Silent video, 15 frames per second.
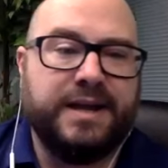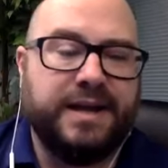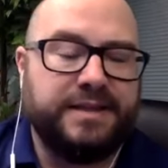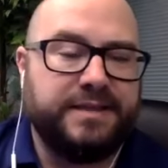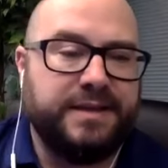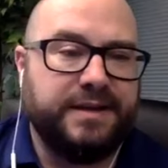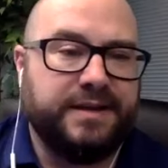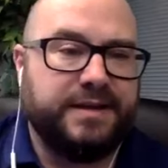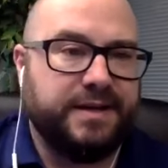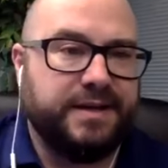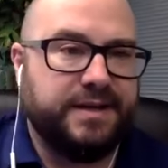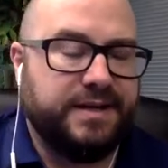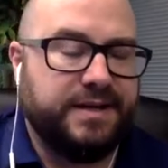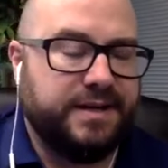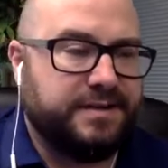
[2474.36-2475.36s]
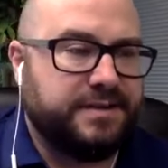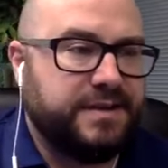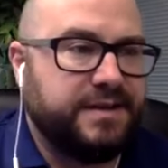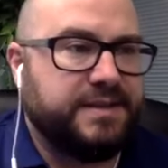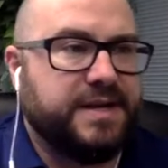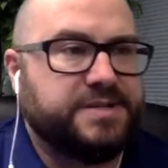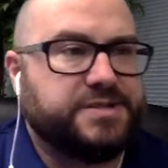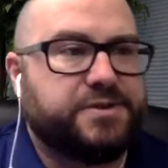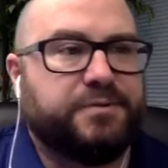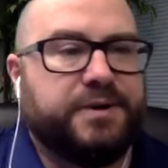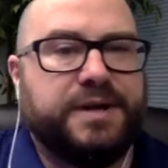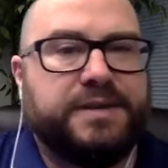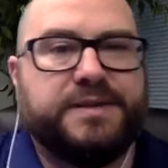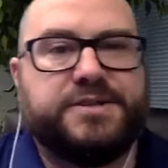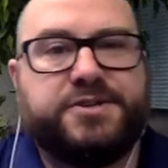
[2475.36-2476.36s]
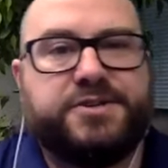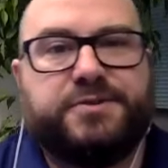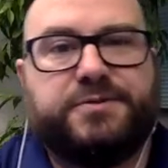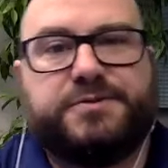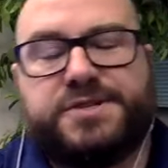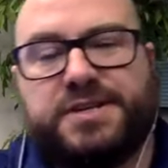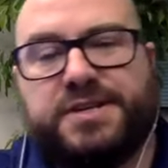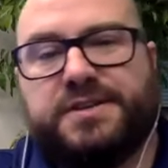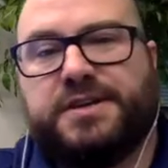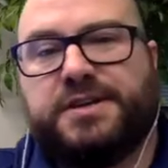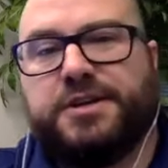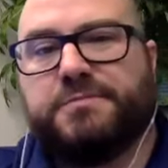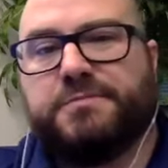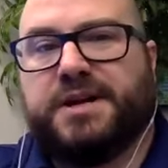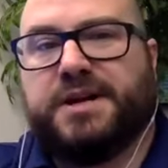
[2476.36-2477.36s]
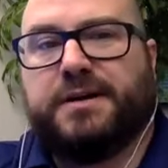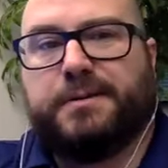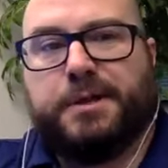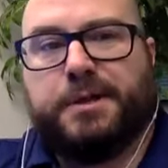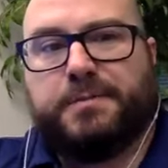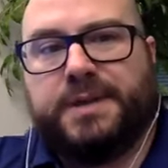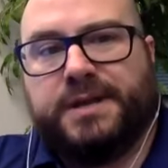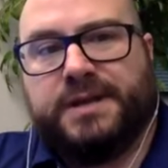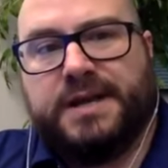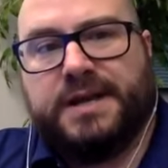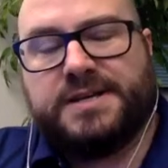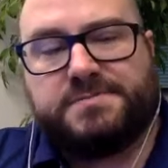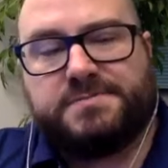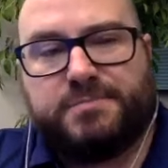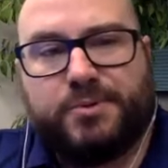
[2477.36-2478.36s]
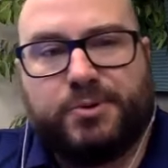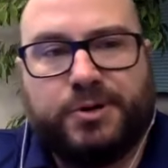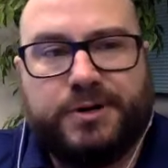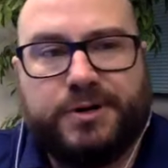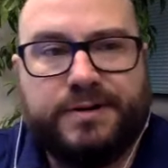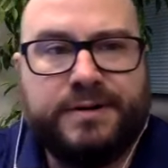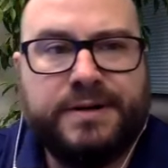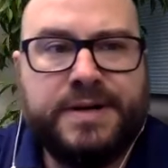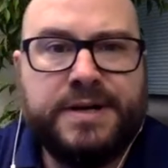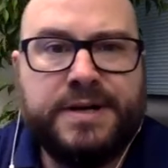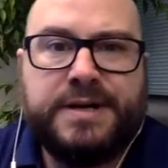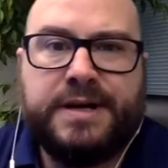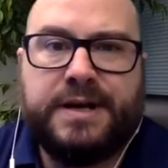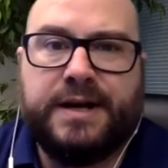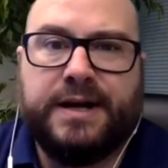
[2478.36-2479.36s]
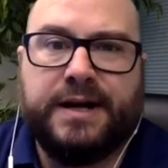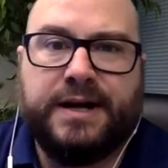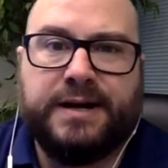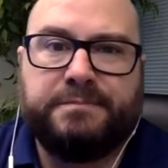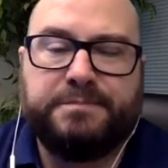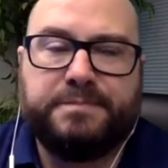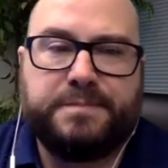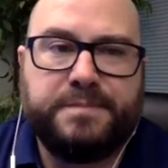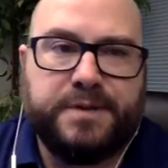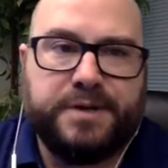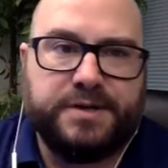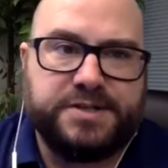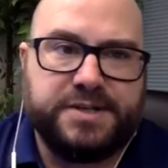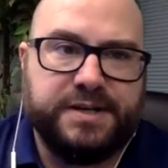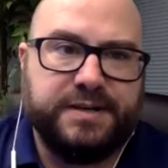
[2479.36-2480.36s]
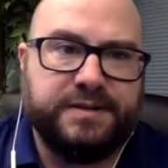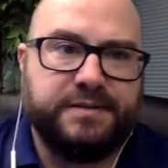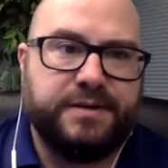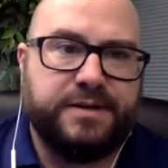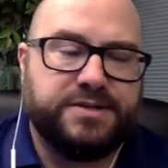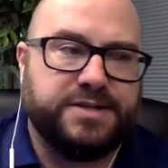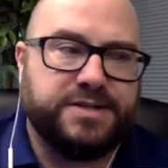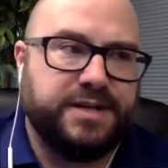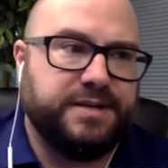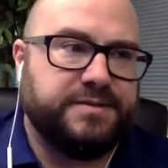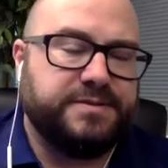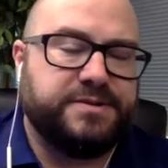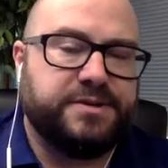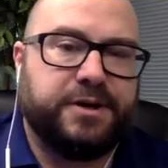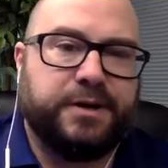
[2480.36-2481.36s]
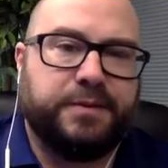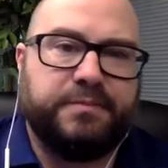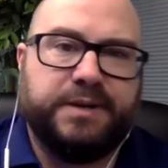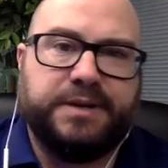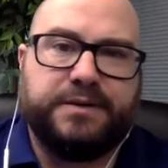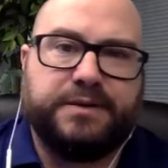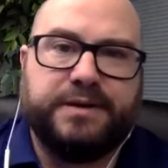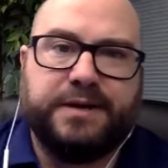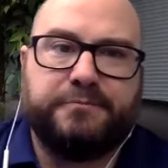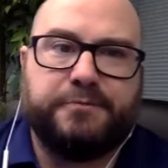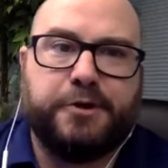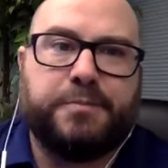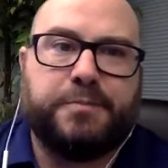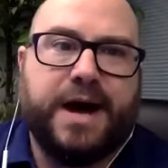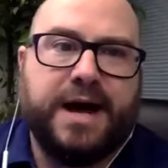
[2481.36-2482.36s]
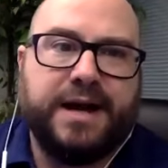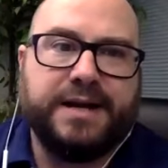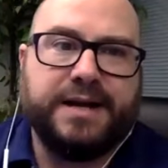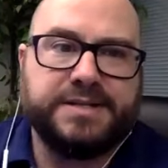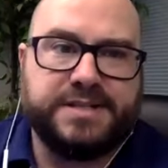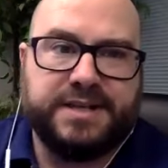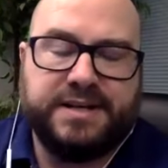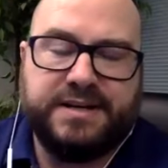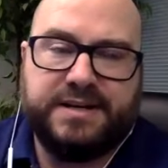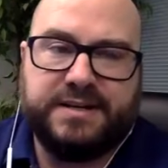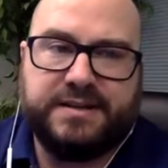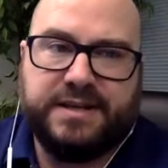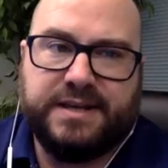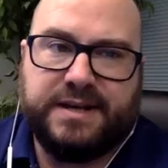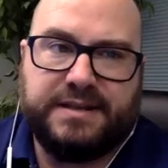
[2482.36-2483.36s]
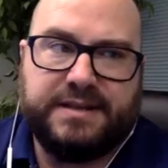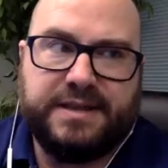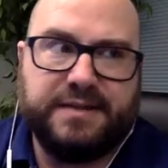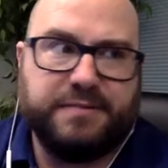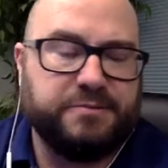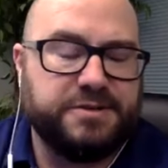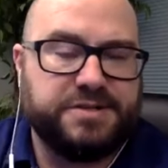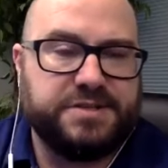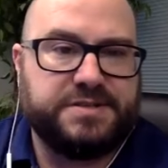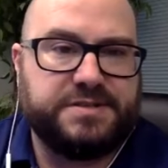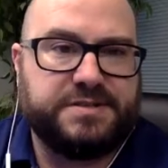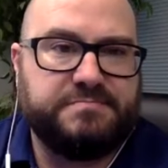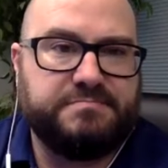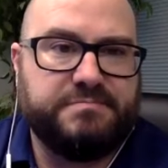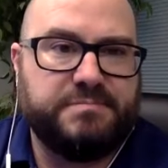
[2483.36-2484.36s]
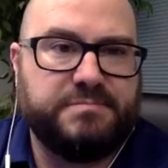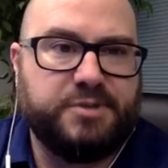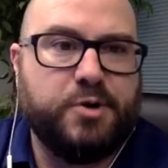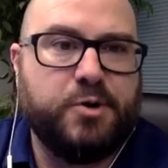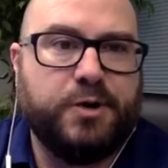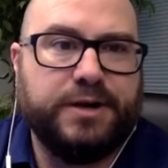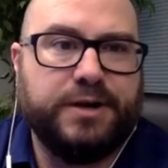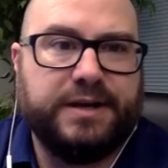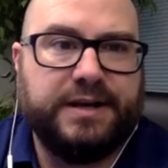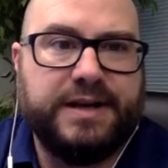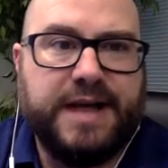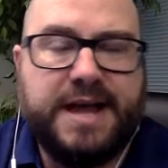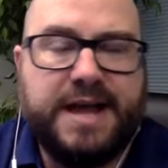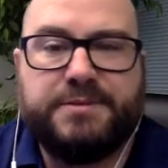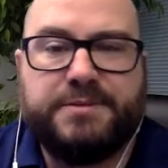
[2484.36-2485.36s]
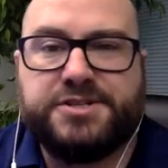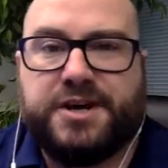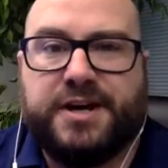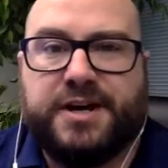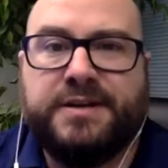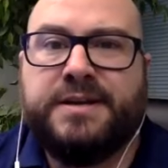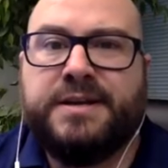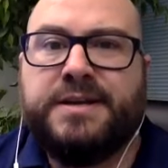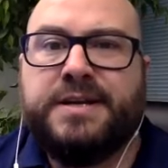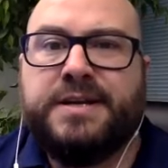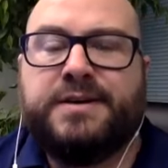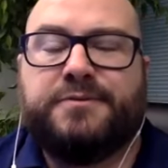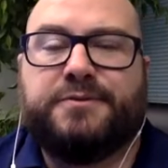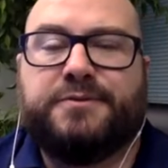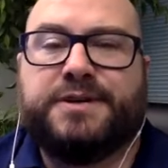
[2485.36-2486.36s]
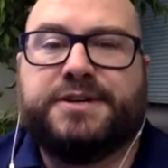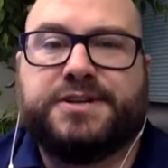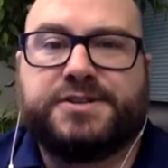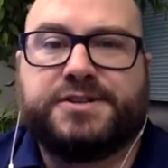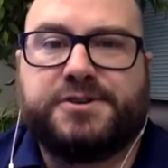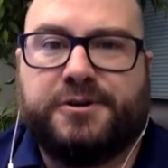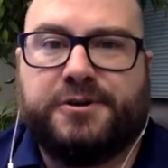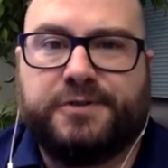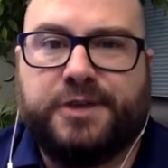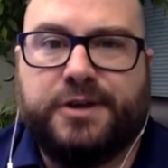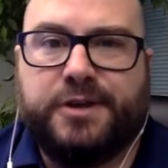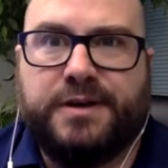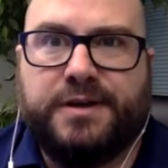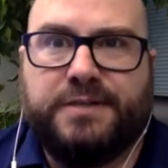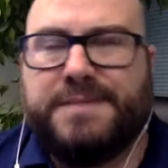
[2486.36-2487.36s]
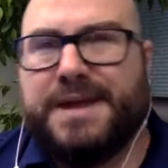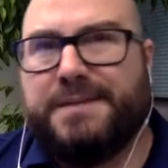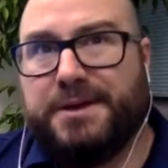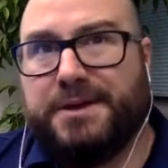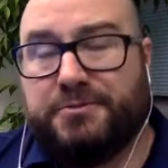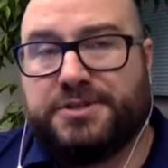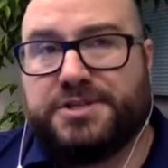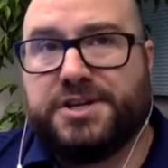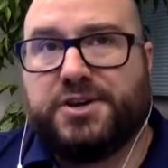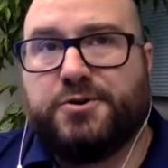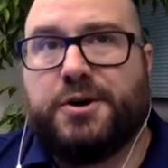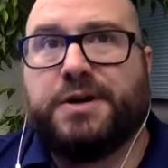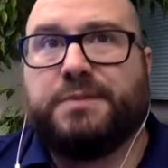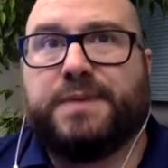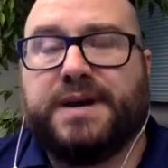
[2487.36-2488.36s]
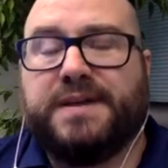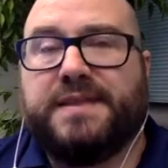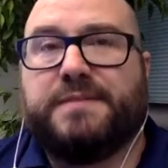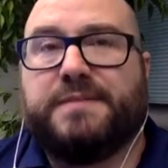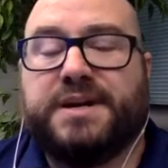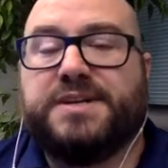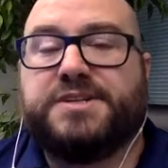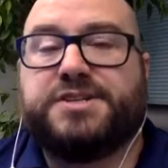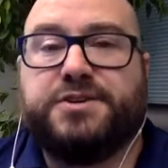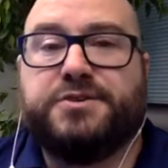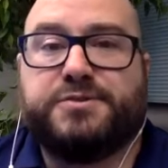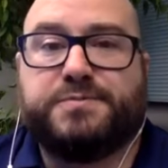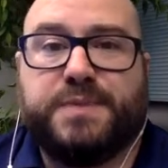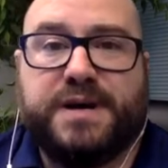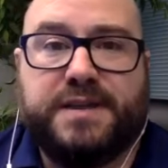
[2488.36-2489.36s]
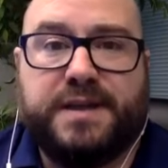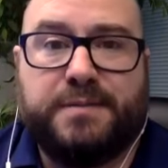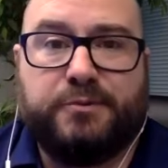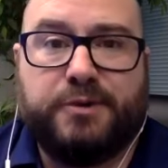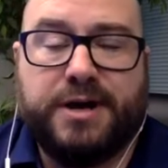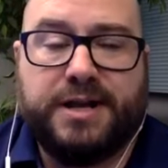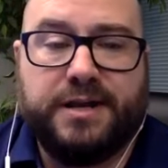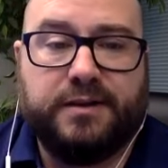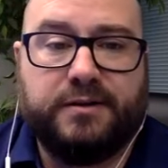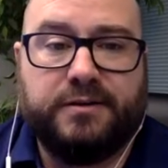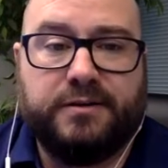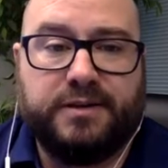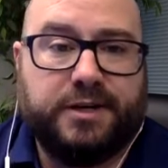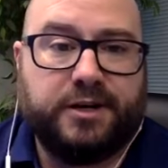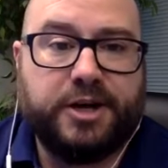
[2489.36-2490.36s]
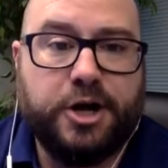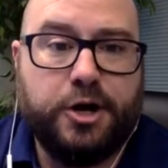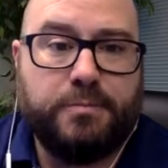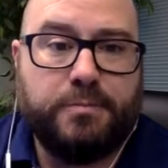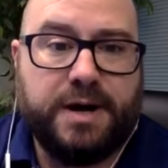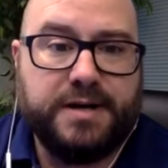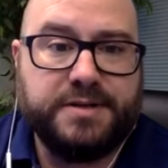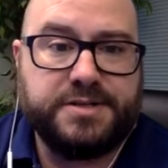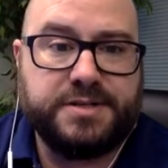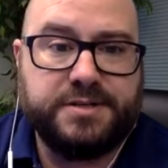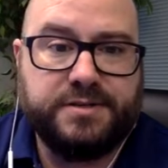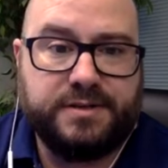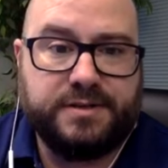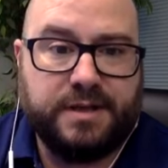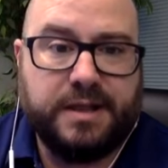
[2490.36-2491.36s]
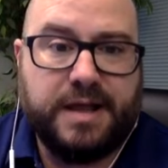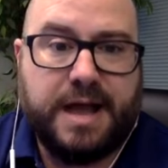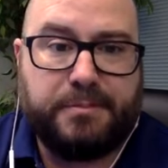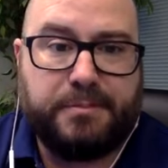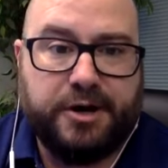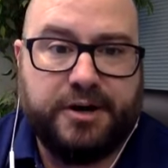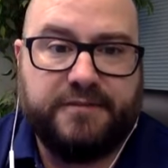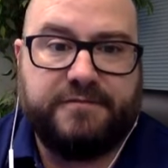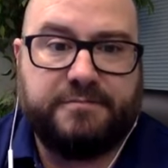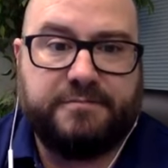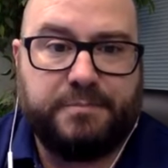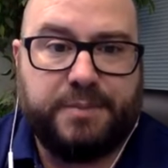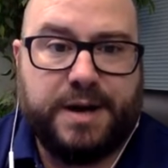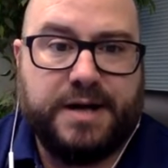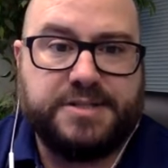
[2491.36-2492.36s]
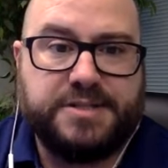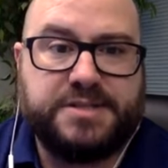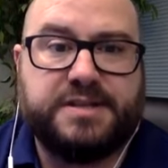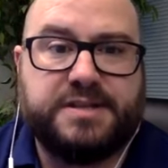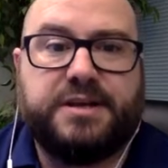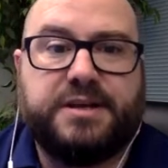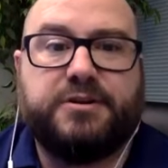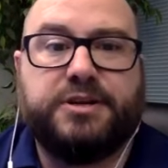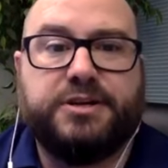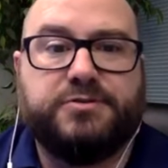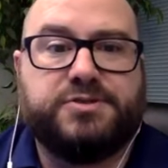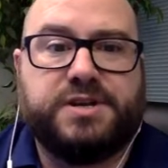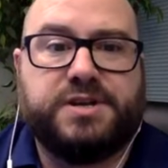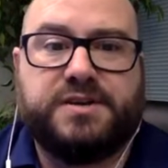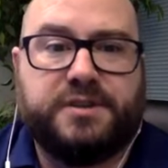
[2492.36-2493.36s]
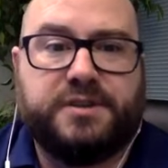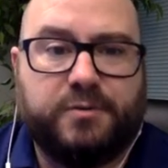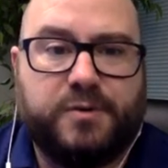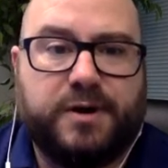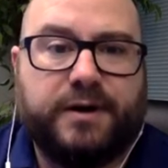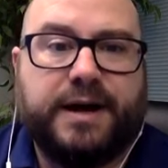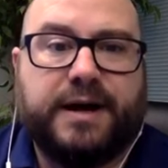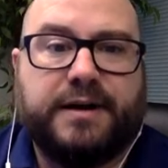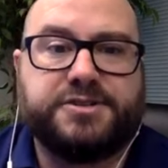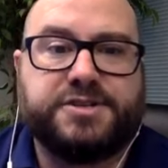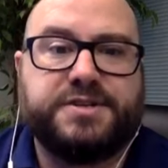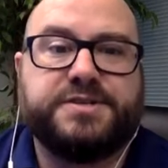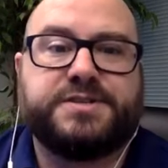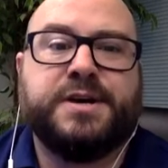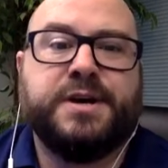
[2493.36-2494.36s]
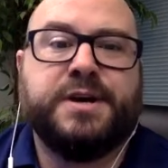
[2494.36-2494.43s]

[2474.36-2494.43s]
I think, uh, I think that's great that you see the human element as important. Uh, there's a, there's a term in, in robotics that, that I think was just coined in Amazon, which is called, maybe it wasn't coined by them, but it's used by them regularly, or cobots, collaborative bots that they're using in their warehouses